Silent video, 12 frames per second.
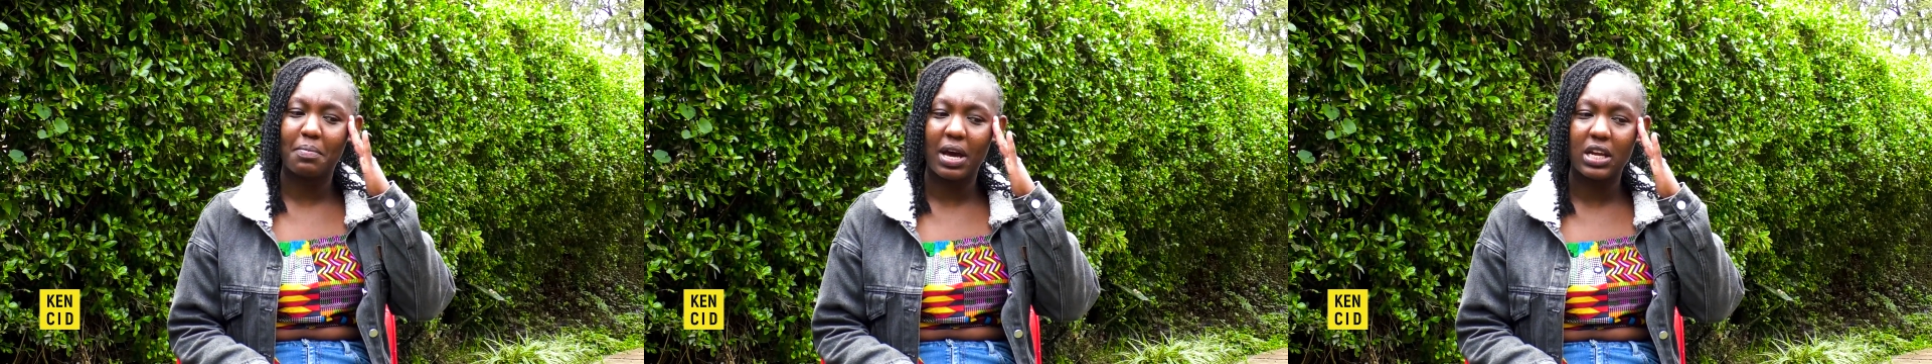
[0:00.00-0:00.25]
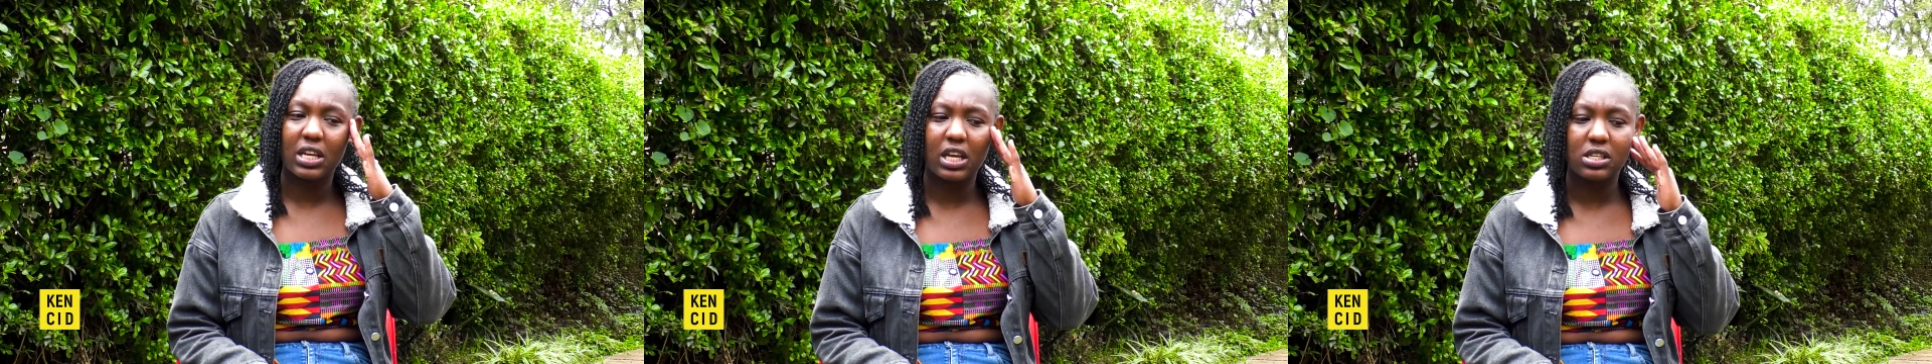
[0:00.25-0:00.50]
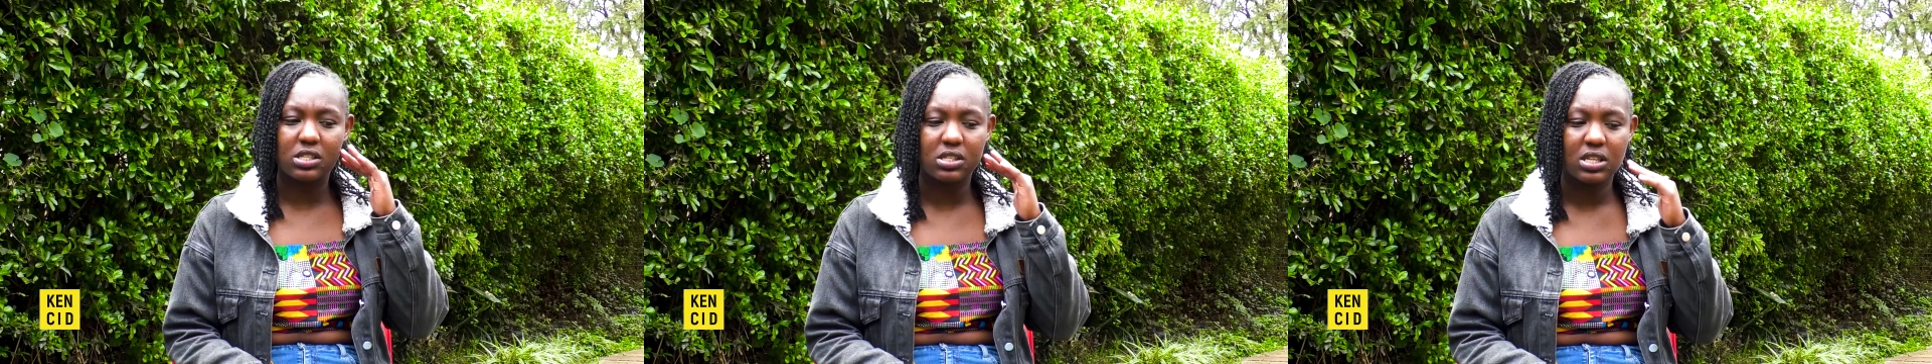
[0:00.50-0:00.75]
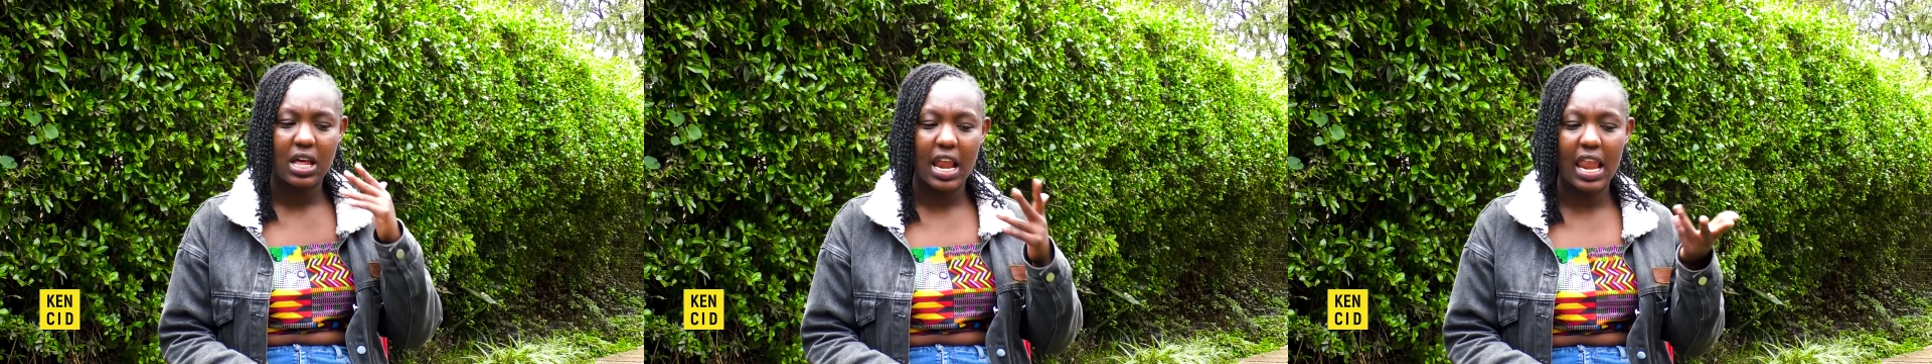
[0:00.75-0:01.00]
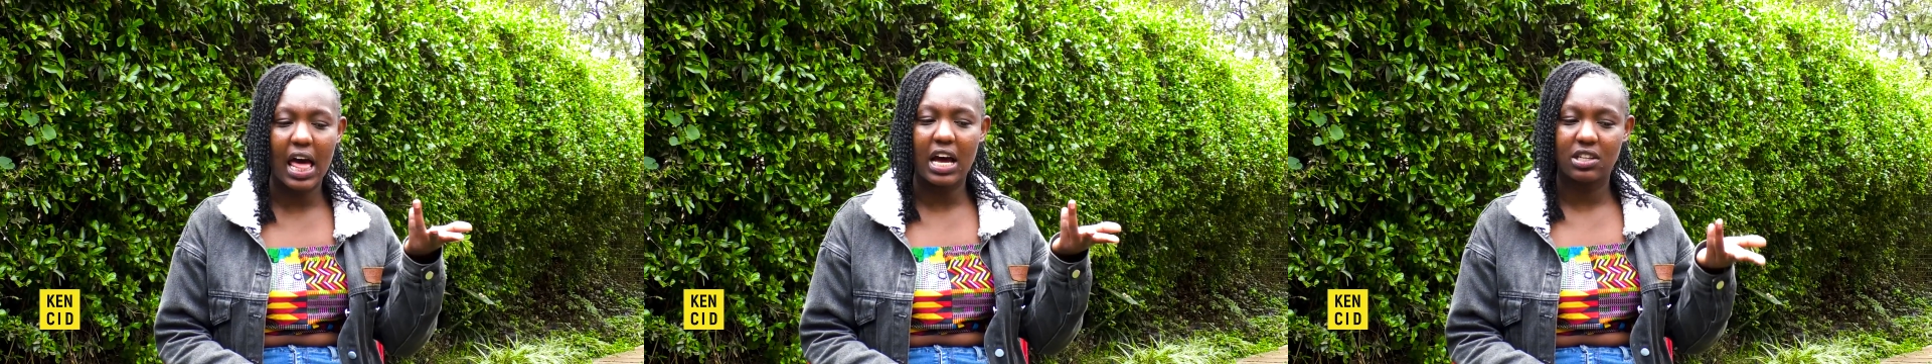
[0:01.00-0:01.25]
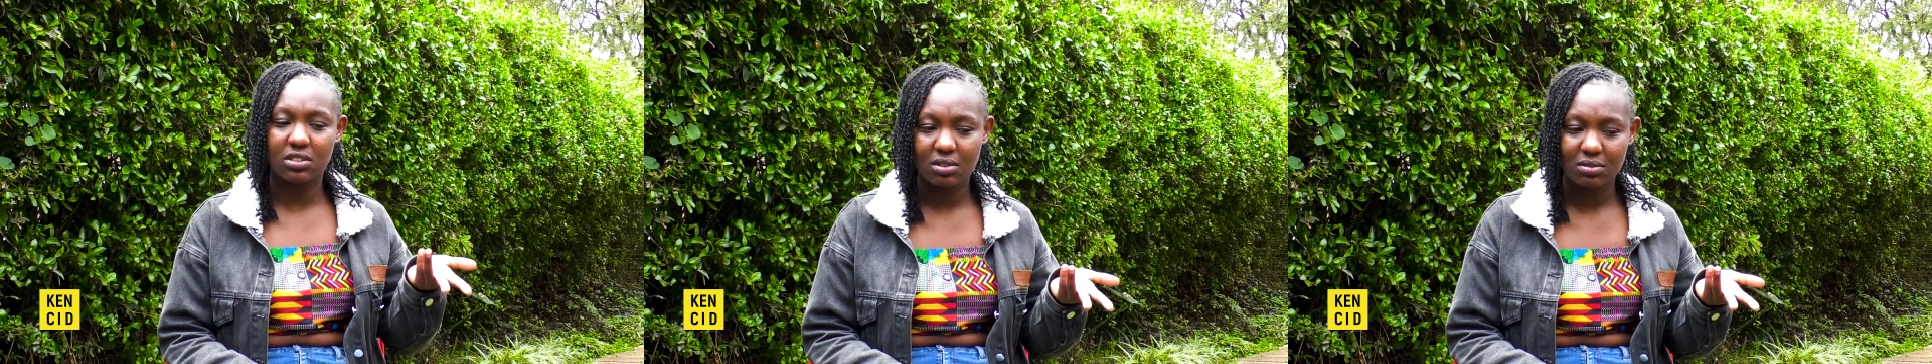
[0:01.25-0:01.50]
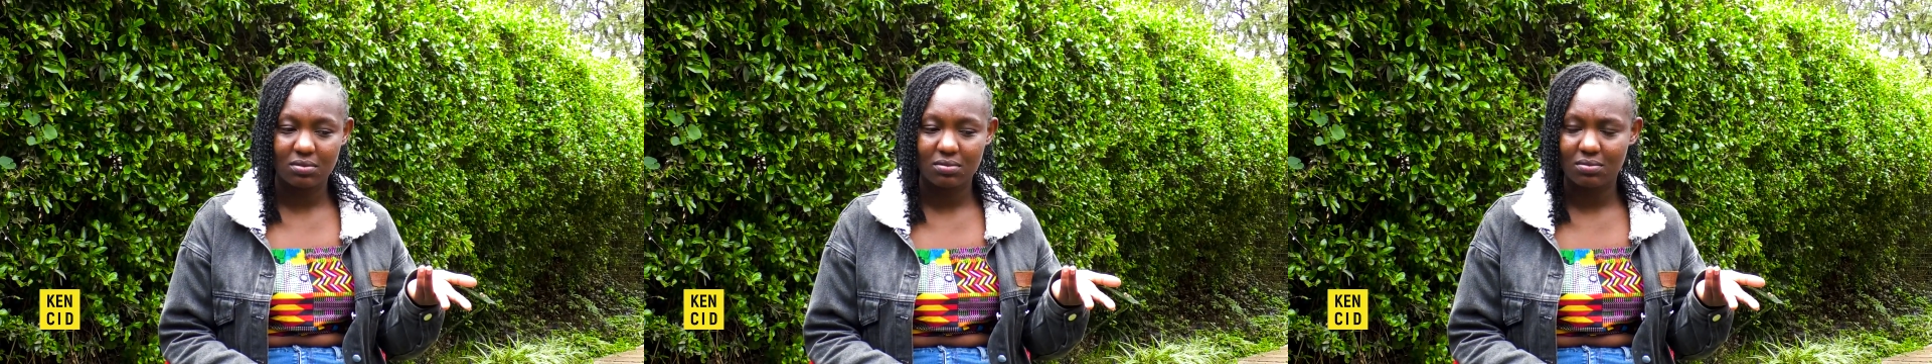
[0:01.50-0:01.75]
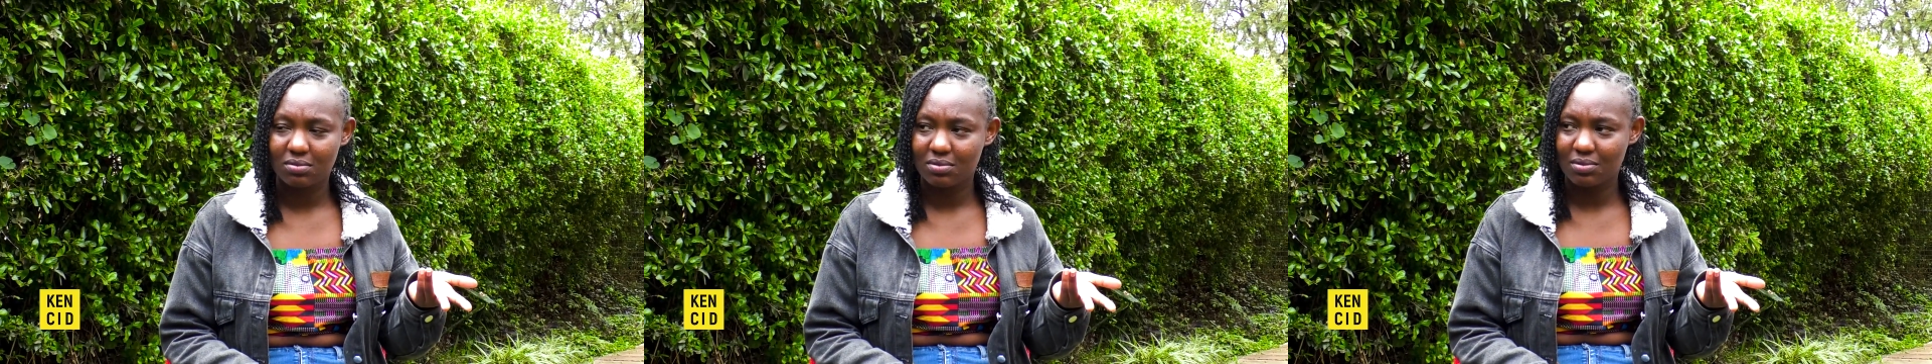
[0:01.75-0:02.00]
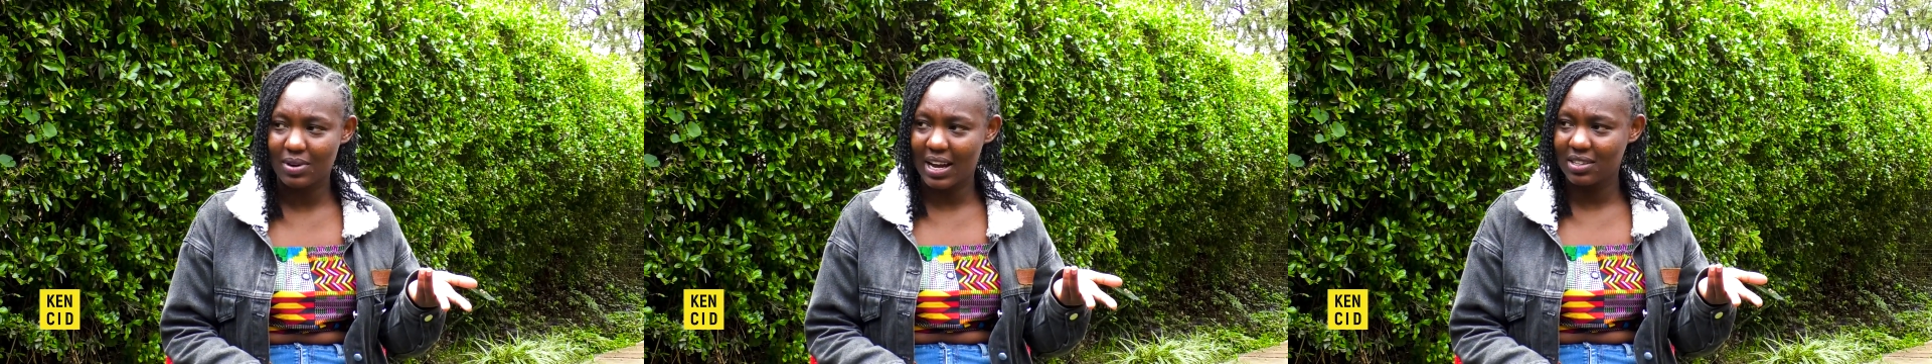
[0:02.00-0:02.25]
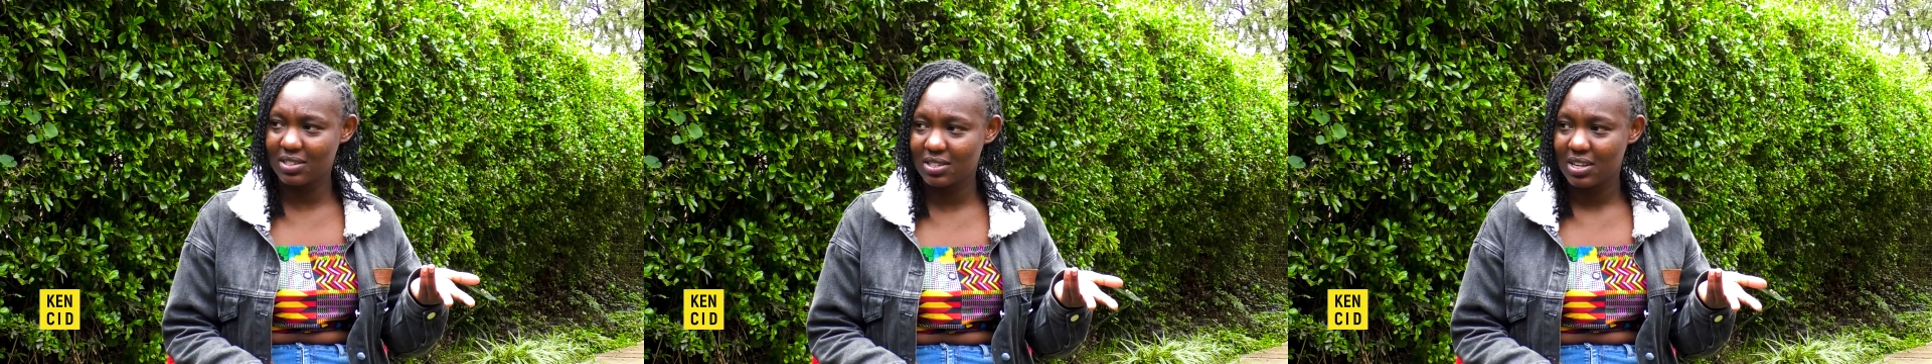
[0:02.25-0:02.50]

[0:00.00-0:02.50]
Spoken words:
my mind is land, right?